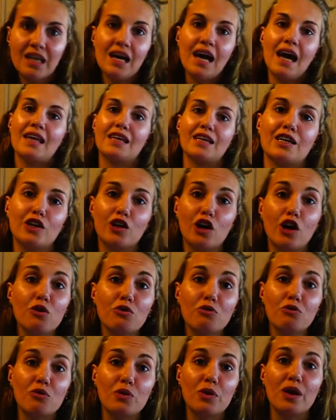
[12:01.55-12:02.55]
and go
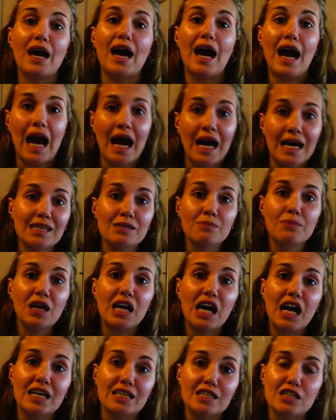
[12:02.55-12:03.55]
through it item by
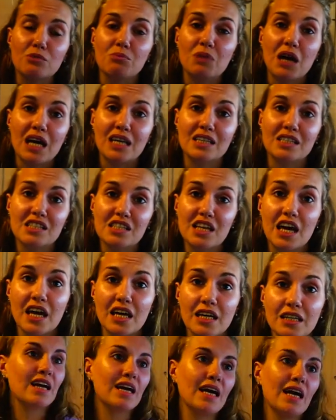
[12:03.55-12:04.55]
item and
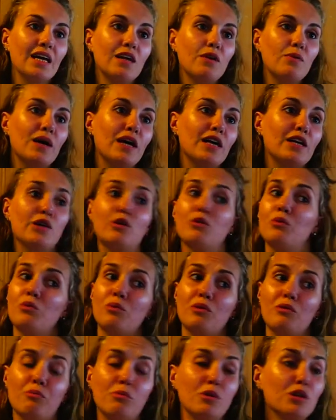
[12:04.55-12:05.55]
say, can I wear you
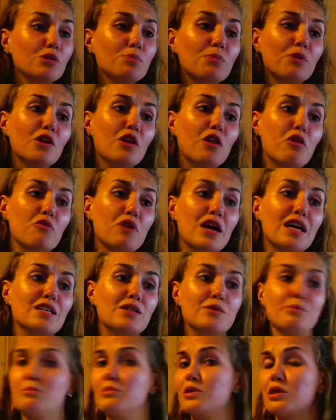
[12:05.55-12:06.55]
with multiple other
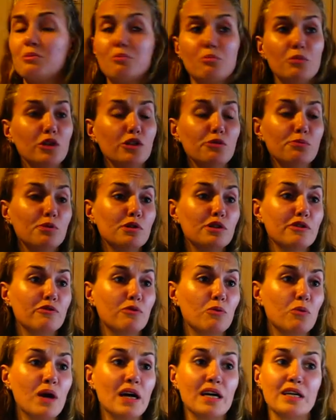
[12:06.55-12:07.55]
items, multiple
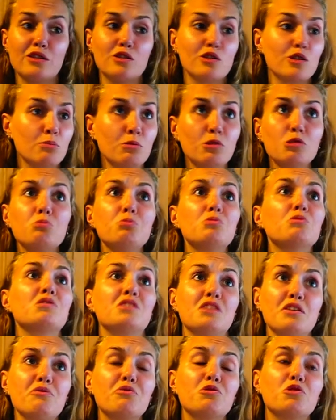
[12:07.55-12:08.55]
different ways, to multiple
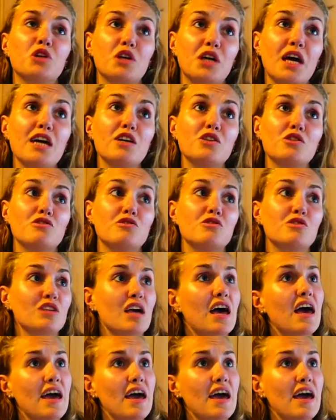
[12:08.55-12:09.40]
different occasions,